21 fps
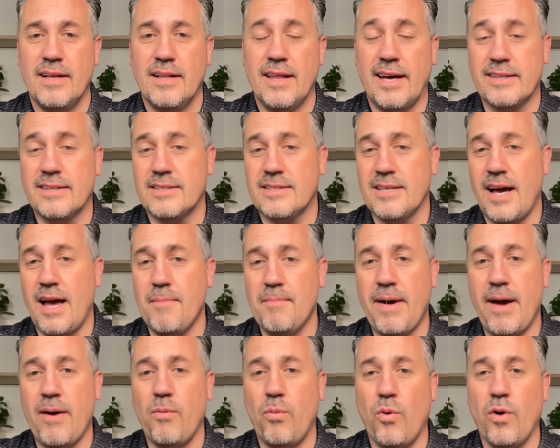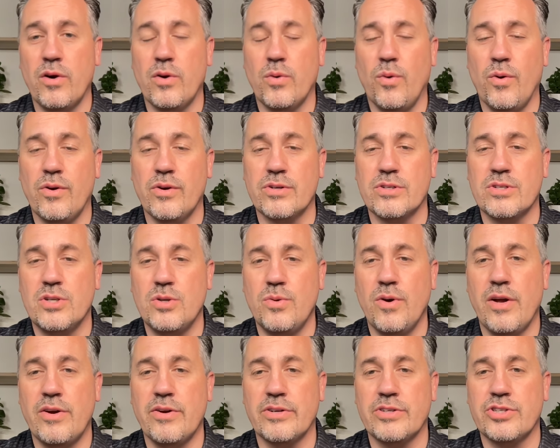like the time my ward ordered
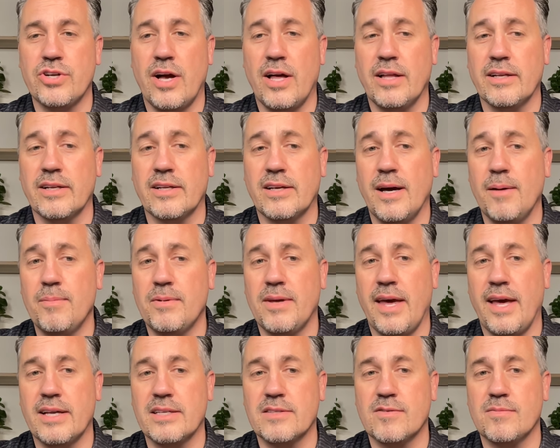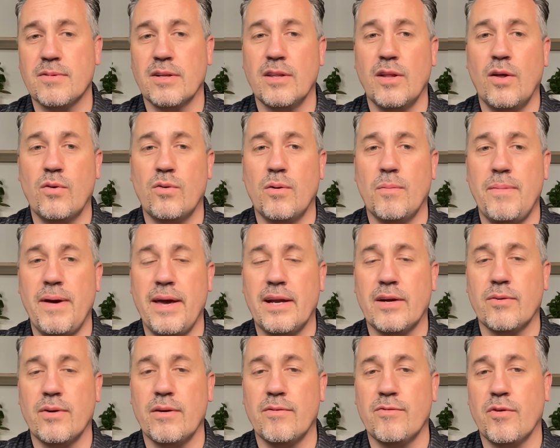200 chocolate cupcakes from the local
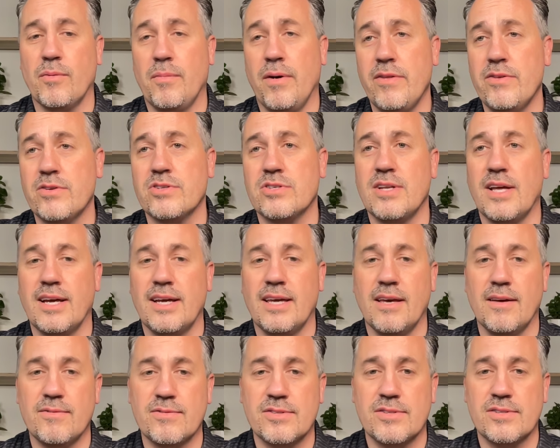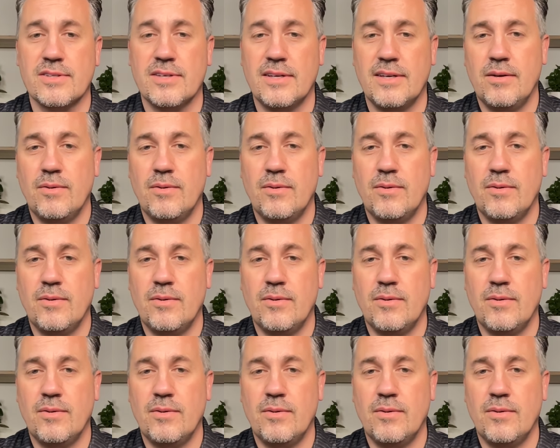bakery for Mother's Day gifts.